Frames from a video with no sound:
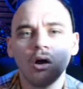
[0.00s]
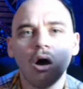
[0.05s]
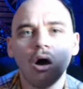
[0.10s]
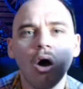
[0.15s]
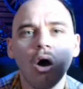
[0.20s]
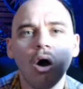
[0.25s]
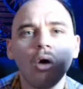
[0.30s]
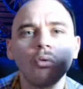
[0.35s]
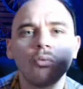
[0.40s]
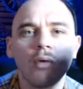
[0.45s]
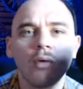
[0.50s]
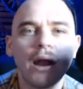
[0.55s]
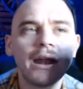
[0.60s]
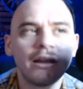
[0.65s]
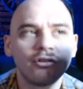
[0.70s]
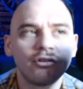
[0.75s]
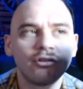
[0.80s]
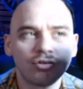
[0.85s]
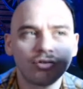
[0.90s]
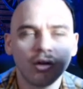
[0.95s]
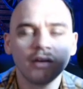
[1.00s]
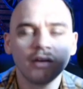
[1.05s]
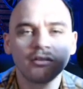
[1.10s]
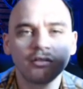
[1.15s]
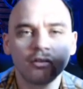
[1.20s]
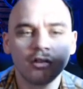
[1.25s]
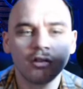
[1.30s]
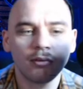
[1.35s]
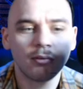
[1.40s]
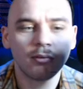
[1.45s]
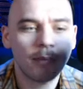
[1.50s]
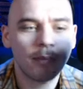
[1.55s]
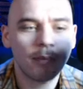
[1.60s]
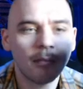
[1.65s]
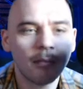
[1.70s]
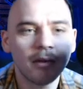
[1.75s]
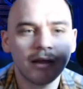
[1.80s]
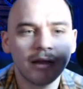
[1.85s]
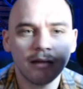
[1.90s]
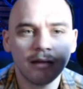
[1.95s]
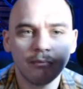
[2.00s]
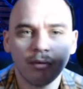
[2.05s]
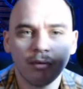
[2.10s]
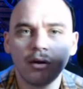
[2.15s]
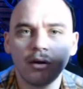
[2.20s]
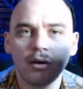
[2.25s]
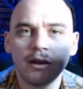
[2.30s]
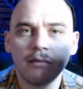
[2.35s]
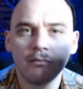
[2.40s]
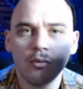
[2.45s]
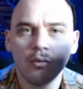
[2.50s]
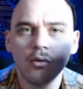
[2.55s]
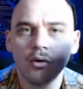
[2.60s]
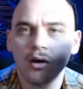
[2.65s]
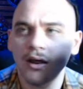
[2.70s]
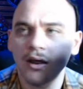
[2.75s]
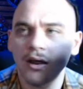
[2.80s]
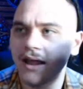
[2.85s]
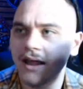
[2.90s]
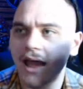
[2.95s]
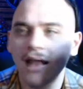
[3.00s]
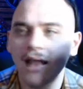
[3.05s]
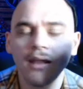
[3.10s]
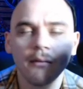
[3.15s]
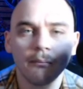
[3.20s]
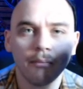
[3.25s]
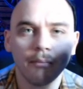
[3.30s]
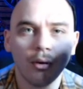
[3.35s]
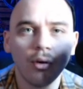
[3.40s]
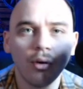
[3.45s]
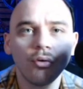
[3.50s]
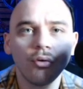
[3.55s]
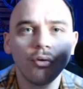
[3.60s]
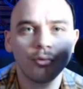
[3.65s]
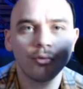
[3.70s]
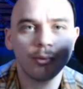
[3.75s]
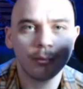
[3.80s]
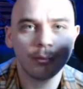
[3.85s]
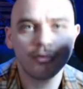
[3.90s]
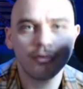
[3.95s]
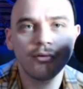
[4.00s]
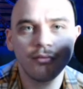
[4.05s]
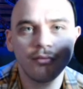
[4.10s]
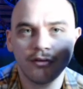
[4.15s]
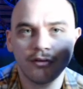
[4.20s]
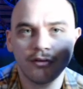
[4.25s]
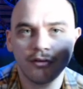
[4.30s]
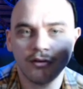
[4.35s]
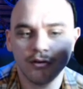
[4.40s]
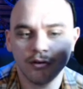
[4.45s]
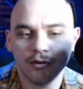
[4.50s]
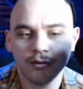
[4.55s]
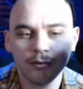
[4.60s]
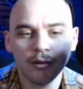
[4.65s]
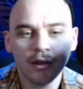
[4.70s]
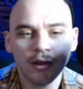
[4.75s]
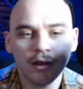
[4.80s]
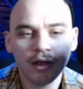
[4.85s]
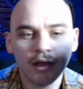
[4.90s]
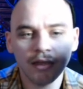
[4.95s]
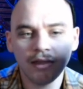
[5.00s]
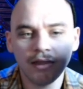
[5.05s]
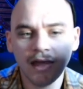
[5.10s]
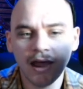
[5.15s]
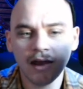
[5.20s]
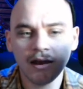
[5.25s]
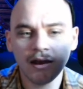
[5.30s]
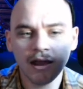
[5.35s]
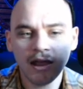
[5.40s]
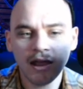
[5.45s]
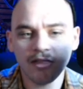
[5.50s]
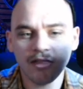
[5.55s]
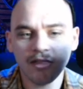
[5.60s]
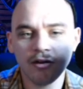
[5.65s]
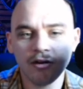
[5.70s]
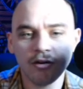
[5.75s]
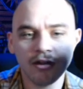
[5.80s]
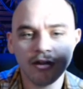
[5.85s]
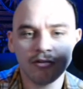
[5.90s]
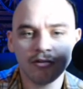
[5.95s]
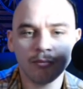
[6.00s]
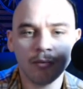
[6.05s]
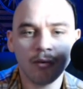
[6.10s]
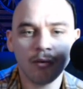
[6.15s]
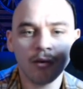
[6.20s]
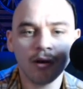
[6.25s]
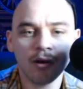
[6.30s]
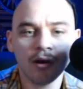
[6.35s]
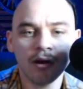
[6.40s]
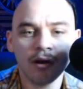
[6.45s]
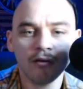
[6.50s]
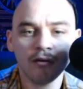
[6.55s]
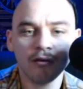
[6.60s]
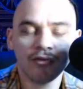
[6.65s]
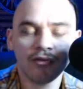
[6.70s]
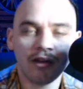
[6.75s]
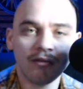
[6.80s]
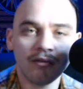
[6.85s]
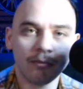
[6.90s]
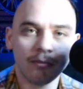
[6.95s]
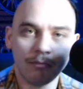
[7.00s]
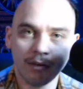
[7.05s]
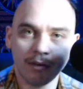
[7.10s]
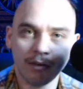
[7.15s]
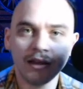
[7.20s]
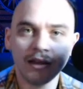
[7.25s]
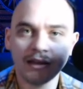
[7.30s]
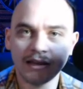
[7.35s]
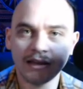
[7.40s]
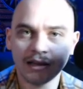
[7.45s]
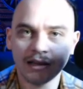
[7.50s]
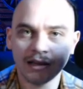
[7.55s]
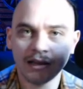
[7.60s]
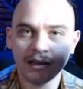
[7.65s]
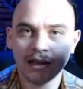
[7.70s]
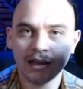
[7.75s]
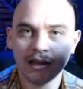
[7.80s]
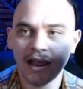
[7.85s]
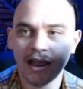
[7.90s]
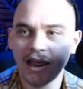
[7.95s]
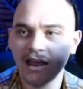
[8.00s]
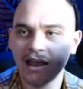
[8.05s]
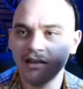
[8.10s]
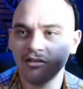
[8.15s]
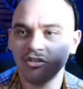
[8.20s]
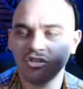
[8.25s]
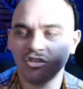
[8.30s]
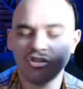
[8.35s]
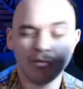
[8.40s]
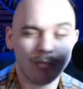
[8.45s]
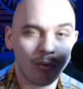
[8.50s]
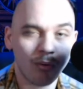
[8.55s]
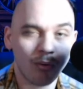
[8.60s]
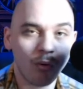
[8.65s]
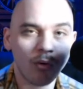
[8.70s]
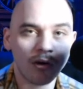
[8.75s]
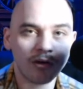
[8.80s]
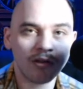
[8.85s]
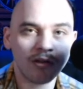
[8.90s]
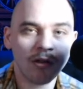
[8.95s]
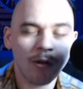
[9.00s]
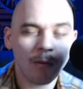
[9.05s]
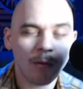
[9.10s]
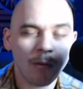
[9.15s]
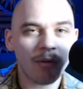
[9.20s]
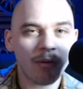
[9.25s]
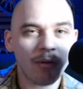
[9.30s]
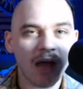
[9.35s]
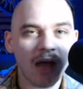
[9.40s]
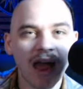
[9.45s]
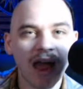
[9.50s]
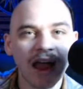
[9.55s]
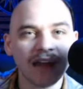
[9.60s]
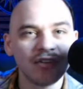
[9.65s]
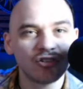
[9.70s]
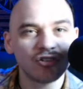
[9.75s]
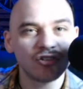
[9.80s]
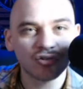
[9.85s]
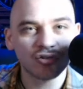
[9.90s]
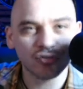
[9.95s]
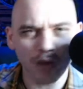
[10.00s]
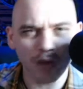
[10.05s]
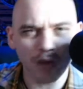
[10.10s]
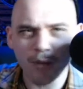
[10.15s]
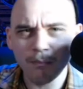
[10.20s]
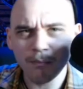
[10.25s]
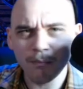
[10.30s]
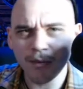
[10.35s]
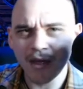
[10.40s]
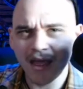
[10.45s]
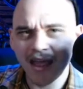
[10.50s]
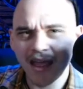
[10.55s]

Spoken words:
already trust the Republican Party more. A Gallup polls will prove this to you, that there is more favorability and support behind Trump